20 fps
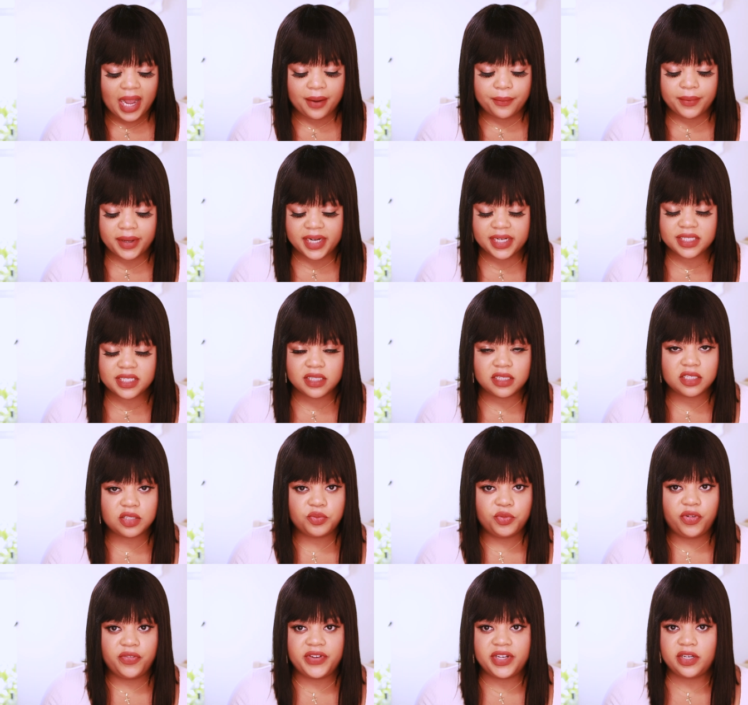I went into this
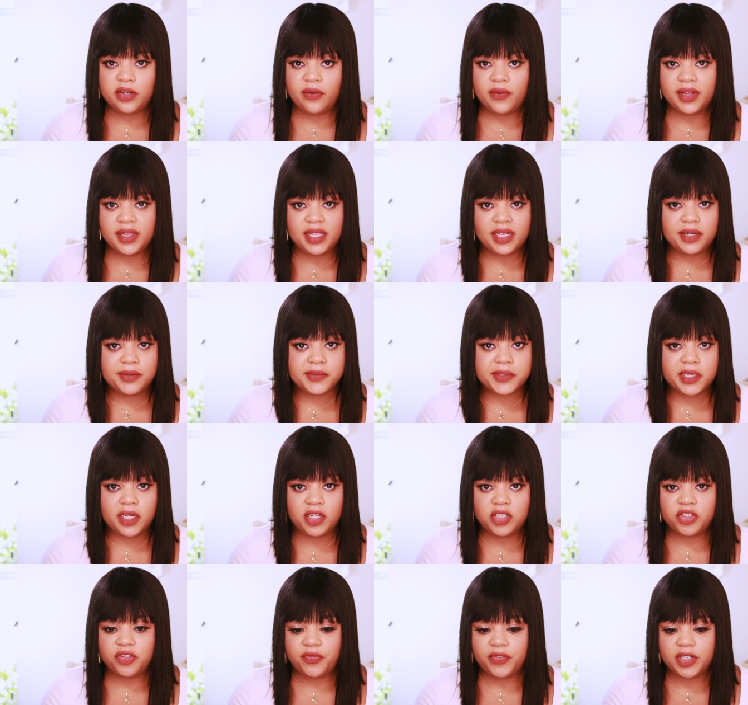movie knowing that it was
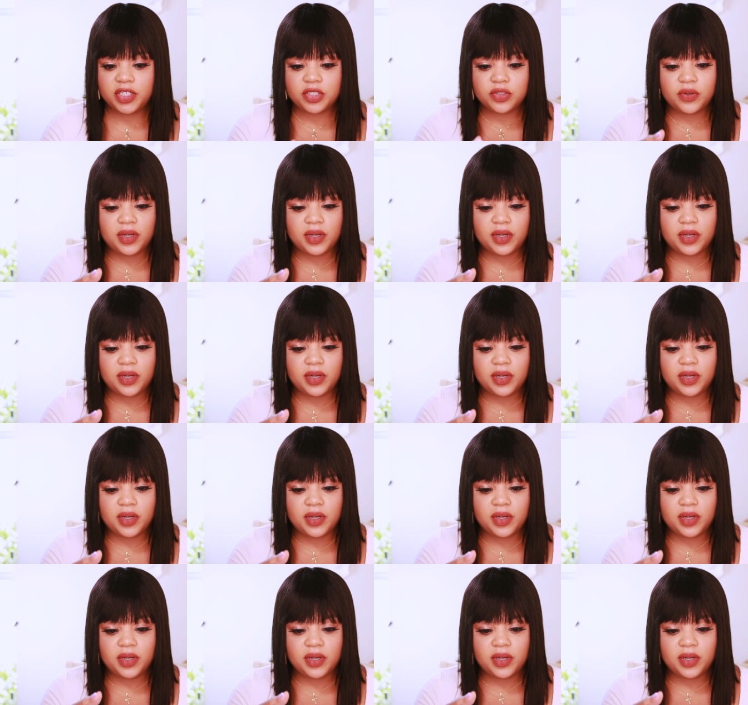controversial.